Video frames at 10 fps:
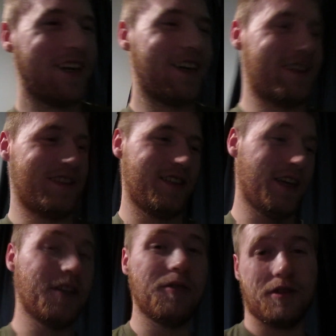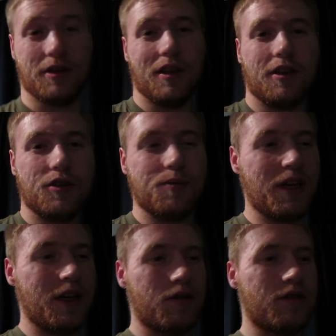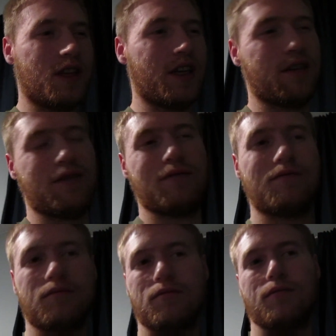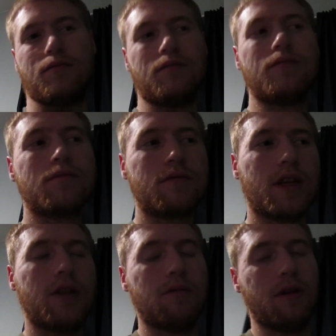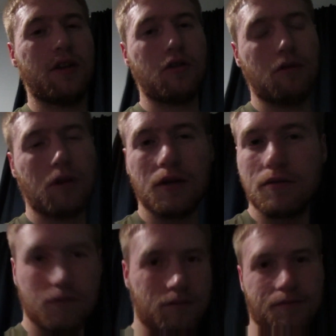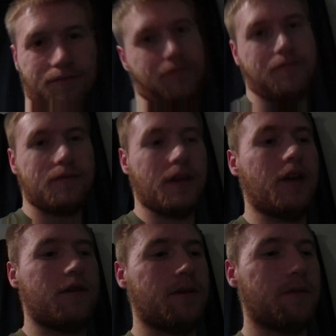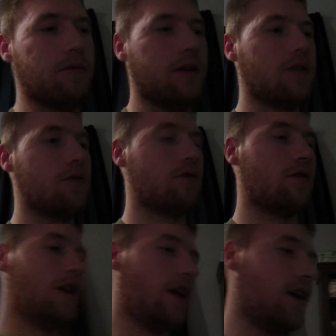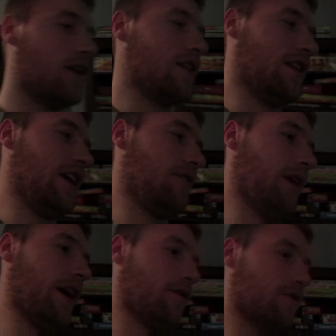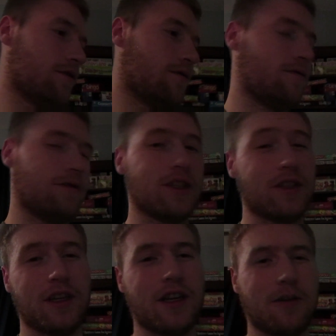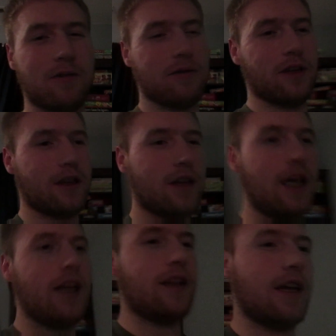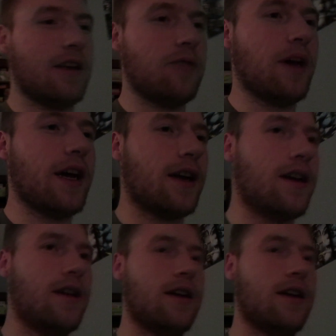Uh, and then then there's me, who's like the really cool one. Yeah, I'm the really cool, laid back one. Just kidding. I'm not really that laid back.